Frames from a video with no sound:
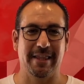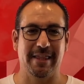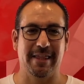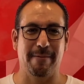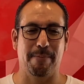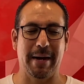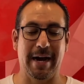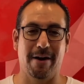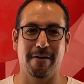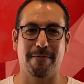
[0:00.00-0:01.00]
the
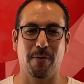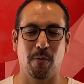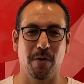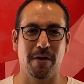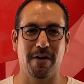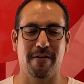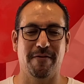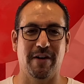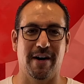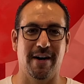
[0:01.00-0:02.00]
powerful Word of
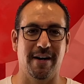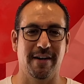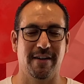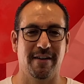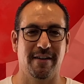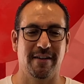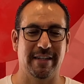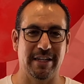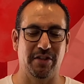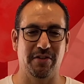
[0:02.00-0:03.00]
God,
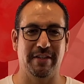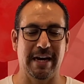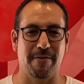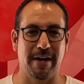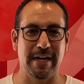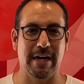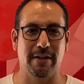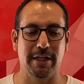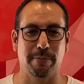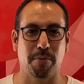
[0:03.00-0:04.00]
let's use that right now.
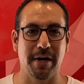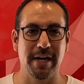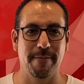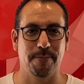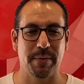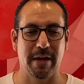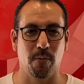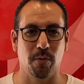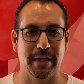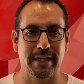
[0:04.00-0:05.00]
Let's pray and
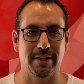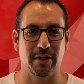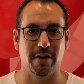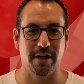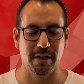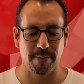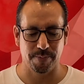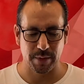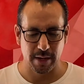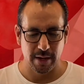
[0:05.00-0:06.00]
we'll get started.
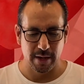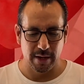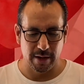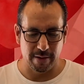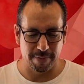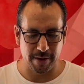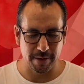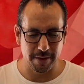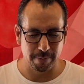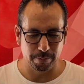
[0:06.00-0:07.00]

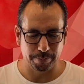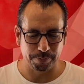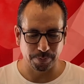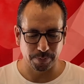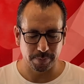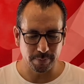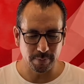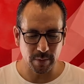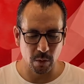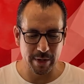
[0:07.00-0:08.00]
Father,
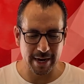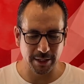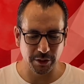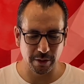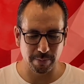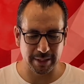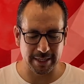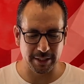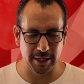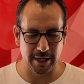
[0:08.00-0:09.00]
we ask your
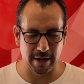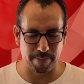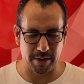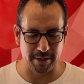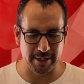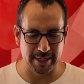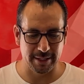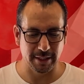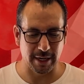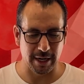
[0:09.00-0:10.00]
blessing upon this
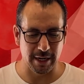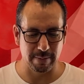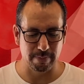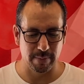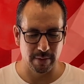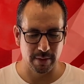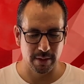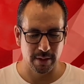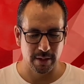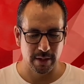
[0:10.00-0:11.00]
time.
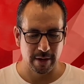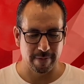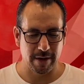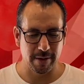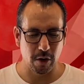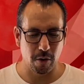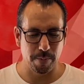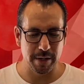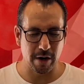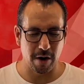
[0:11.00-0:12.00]
Father,
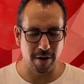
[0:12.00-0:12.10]
open our